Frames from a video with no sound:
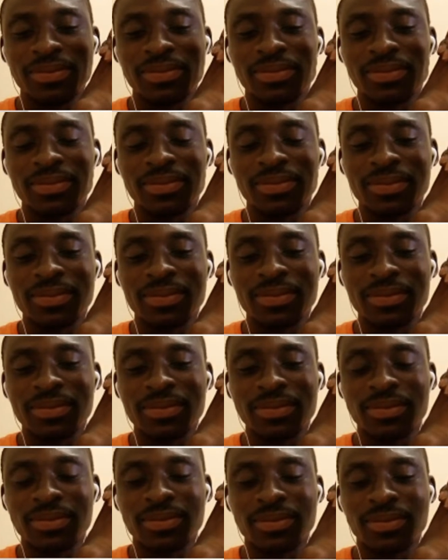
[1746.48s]

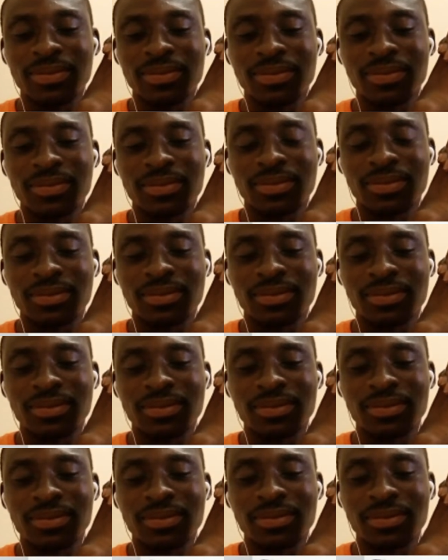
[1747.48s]

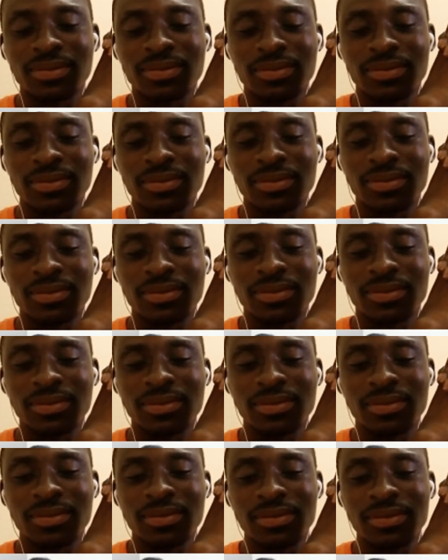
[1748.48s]

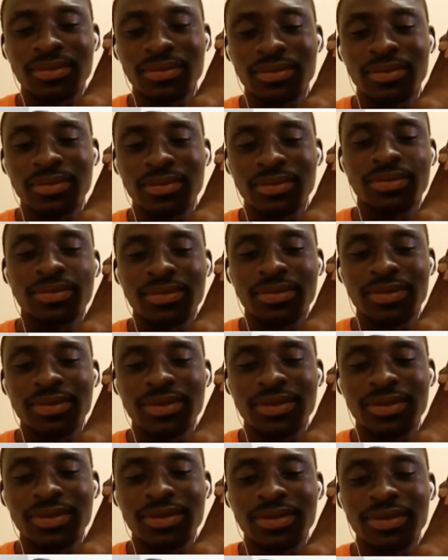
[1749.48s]

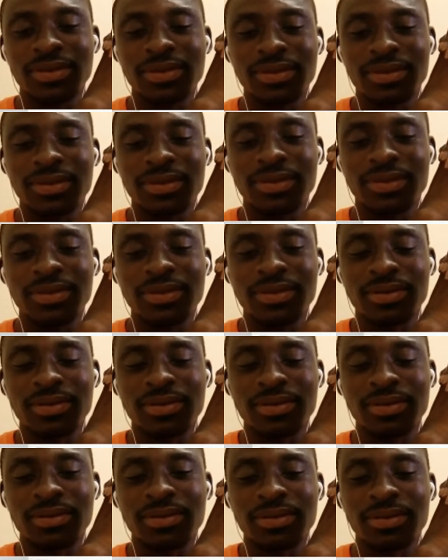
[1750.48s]

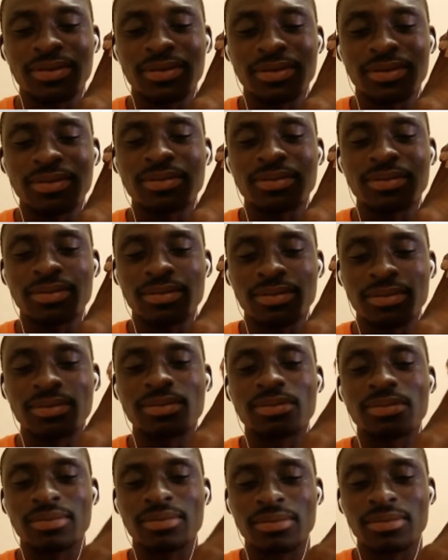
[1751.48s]

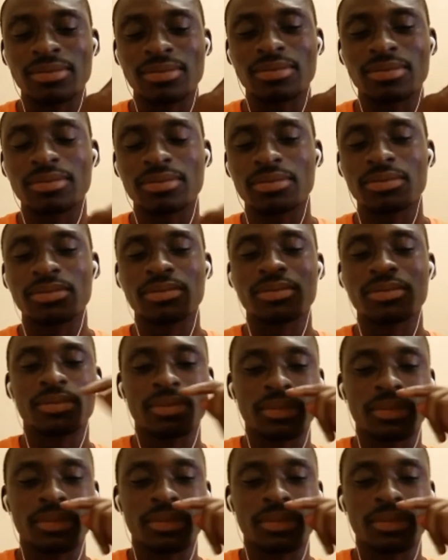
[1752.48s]
No words are spoken by the person on screen.